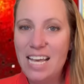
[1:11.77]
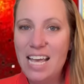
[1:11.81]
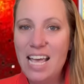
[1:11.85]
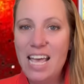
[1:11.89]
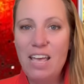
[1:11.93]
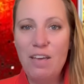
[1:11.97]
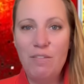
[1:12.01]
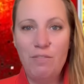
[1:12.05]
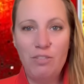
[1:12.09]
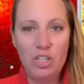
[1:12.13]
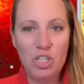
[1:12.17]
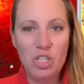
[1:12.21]

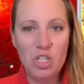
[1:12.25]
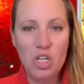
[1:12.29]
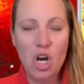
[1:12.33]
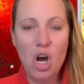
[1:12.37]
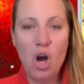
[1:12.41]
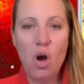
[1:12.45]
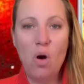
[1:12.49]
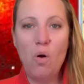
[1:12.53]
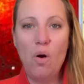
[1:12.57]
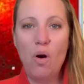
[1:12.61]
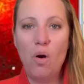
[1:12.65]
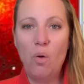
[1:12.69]
if you
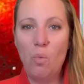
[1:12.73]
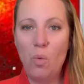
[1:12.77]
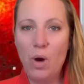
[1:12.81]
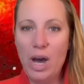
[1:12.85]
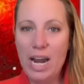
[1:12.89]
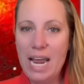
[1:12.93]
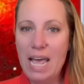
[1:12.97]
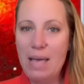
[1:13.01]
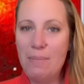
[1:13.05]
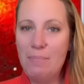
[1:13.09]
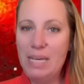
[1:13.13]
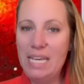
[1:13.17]
know what
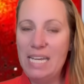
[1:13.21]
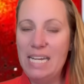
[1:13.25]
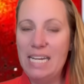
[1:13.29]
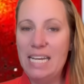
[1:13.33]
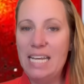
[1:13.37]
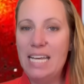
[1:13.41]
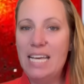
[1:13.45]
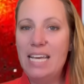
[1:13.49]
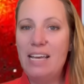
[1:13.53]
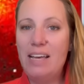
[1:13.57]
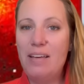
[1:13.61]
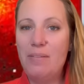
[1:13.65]
I mean,
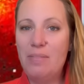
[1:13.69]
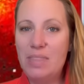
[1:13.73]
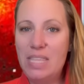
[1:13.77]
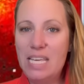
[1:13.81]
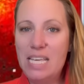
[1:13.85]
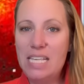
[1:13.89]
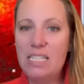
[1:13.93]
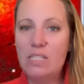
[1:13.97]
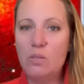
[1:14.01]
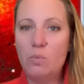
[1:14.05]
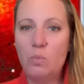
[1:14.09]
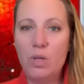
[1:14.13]

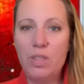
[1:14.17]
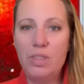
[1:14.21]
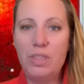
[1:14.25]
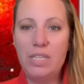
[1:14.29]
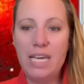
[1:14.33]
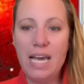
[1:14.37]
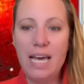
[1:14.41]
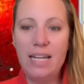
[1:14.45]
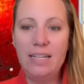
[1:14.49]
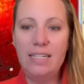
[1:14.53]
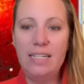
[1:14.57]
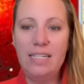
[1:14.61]
this with
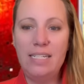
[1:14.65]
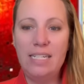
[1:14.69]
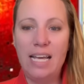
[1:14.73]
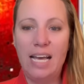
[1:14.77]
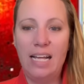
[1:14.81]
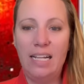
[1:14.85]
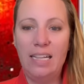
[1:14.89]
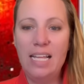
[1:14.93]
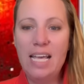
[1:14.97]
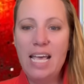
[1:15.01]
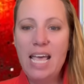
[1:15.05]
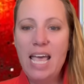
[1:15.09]
the
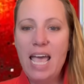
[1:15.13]
tail,